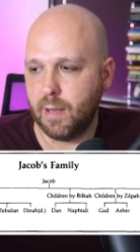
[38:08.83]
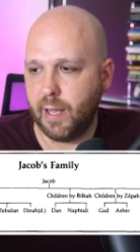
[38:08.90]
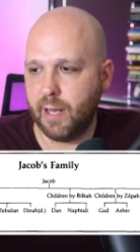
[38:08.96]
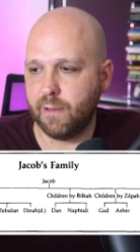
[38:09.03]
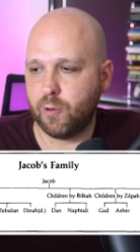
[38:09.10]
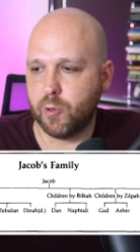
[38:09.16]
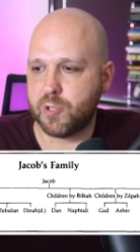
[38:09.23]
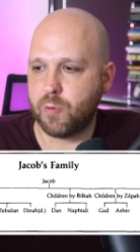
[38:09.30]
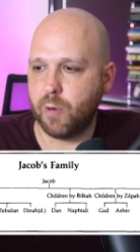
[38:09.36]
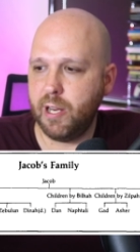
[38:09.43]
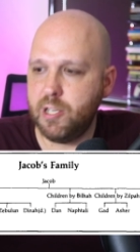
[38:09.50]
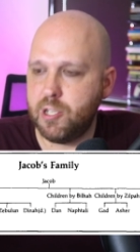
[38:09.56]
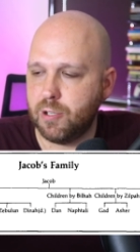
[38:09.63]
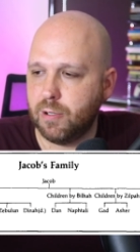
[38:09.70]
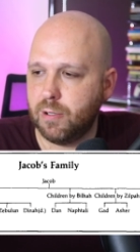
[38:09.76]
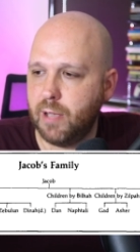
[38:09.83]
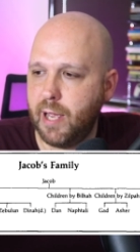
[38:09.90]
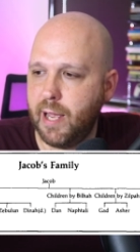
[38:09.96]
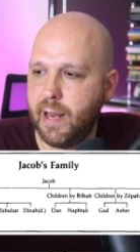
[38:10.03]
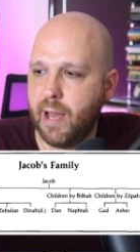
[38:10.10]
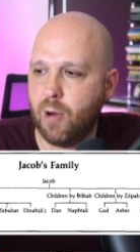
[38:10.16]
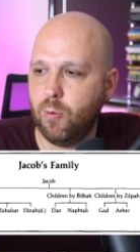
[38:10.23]
And of course, Rachel.
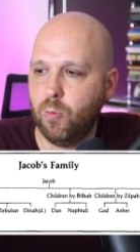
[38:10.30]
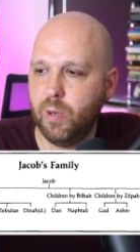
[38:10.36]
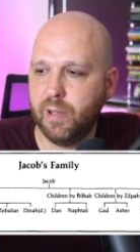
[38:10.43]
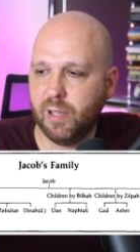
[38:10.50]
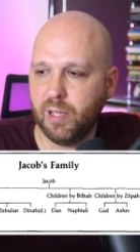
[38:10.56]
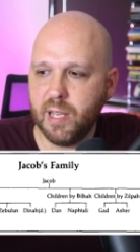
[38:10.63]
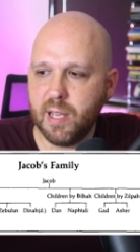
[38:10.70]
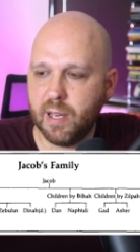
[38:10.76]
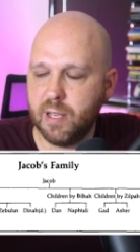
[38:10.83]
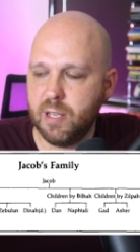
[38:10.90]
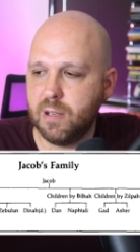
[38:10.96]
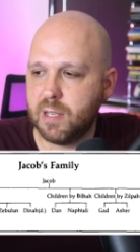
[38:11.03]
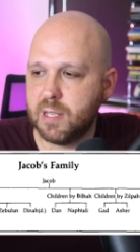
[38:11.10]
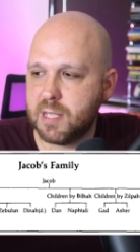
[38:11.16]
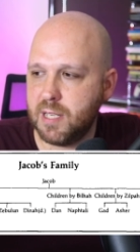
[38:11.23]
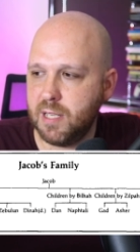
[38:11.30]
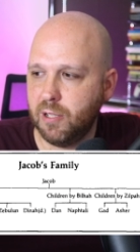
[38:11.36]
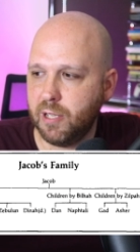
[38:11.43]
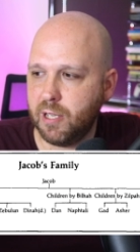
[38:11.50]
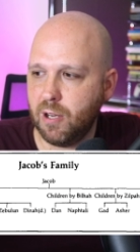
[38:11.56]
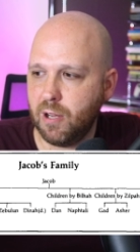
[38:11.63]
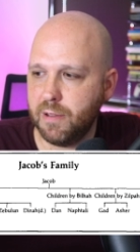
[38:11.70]
And now with Leah, you can see,
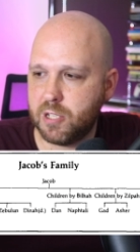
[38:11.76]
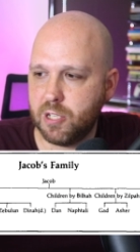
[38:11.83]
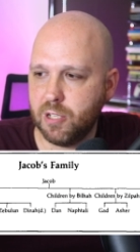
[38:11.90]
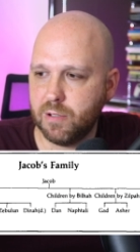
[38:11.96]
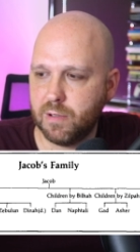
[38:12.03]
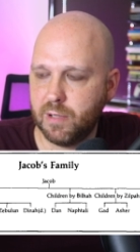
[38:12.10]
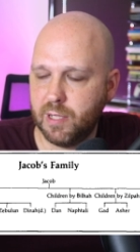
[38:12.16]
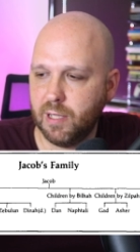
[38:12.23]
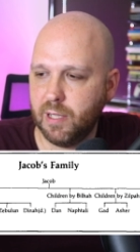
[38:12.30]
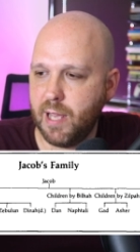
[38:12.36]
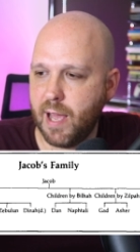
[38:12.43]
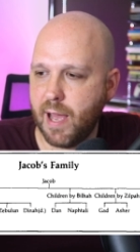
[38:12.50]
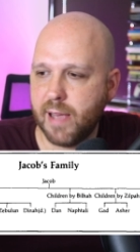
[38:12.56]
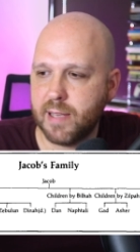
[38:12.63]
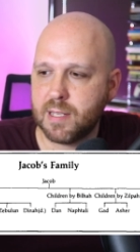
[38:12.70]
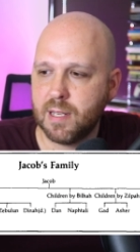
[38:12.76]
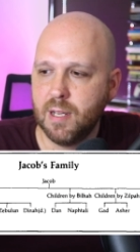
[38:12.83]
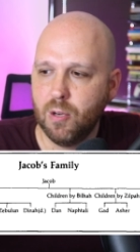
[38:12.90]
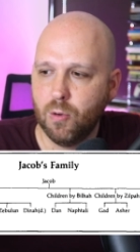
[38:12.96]
look at all the children that Leah has.